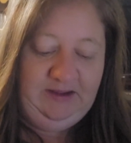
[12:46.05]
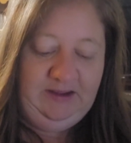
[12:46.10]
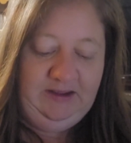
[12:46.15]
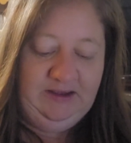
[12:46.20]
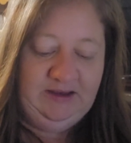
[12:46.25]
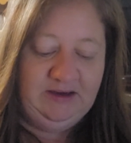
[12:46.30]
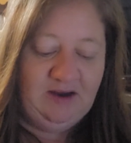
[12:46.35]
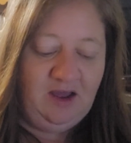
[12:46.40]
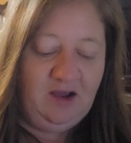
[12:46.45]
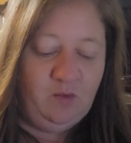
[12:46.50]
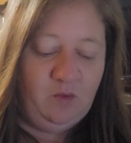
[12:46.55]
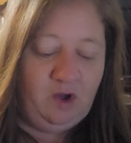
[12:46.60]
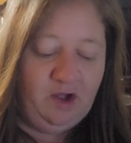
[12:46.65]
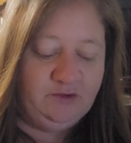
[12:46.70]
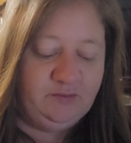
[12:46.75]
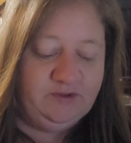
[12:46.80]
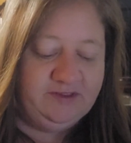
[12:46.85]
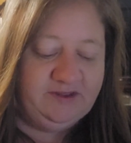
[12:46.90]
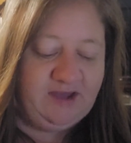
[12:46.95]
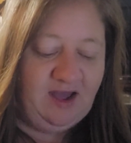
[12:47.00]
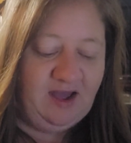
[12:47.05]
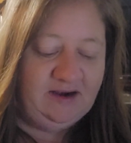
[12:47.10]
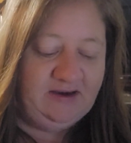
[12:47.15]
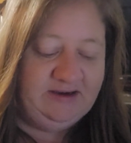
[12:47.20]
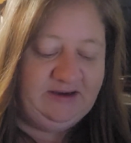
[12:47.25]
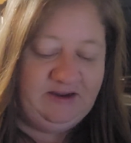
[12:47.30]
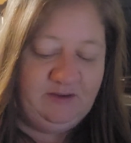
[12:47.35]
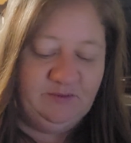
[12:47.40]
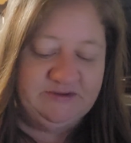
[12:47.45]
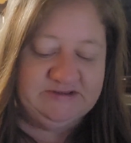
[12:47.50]
Enoch walked with God,
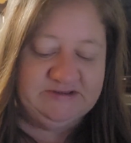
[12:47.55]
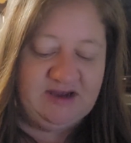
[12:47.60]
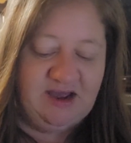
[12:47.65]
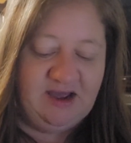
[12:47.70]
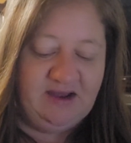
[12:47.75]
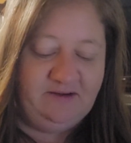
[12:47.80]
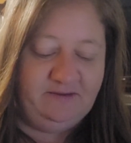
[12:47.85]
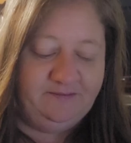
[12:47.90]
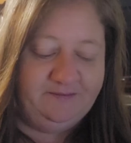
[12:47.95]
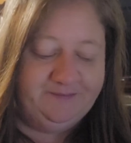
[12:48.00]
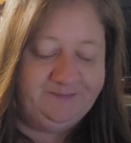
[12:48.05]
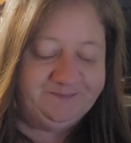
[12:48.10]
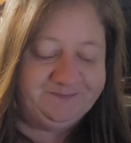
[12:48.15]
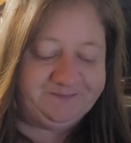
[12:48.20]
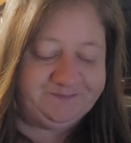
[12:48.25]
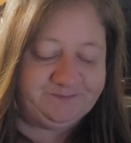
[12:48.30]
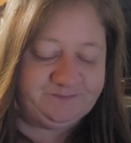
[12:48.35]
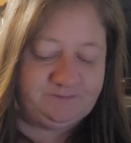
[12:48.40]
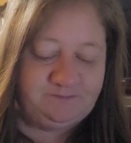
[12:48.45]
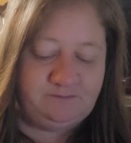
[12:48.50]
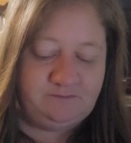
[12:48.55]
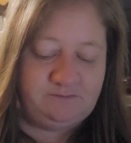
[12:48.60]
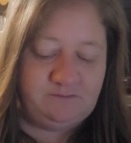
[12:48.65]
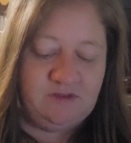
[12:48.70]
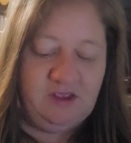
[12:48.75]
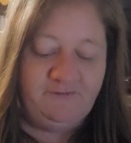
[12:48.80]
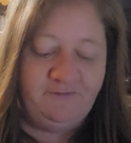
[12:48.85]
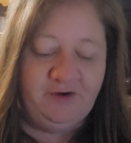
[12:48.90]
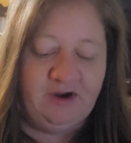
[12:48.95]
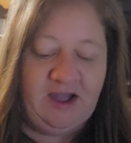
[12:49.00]
and he was not,
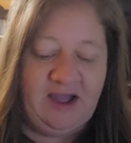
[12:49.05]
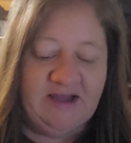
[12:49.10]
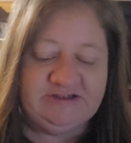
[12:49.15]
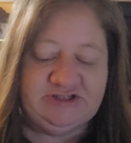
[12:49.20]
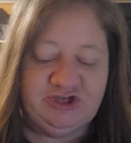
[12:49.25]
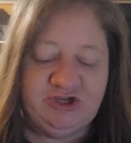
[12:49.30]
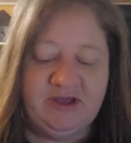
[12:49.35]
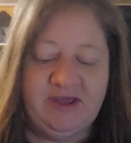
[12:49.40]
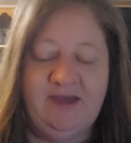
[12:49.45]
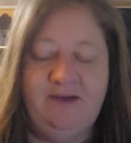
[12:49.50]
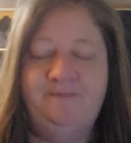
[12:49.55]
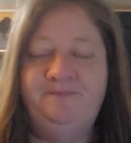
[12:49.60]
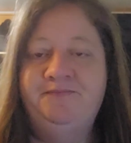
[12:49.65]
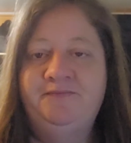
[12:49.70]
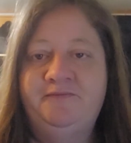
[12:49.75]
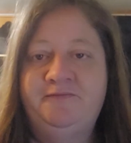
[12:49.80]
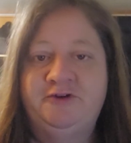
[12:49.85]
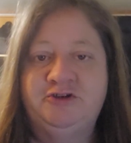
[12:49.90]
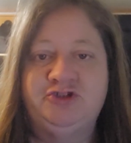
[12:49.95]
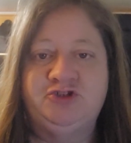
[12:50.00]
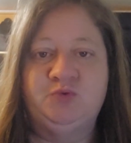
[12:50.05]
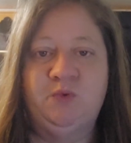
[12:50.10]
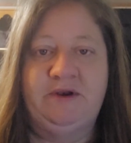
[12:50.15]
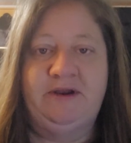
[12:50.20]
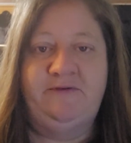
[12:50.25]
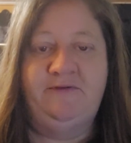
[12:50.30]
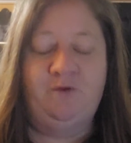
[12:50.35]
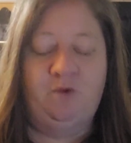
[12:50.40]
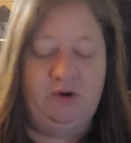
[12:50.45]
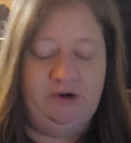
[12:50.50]
for God took him. Verse
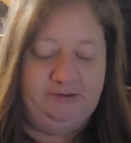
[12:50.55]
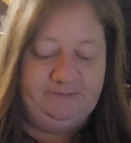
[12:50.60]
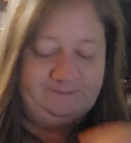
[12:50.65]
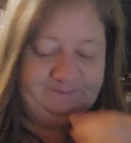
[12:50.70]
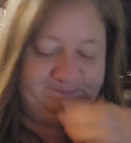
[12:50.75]
24.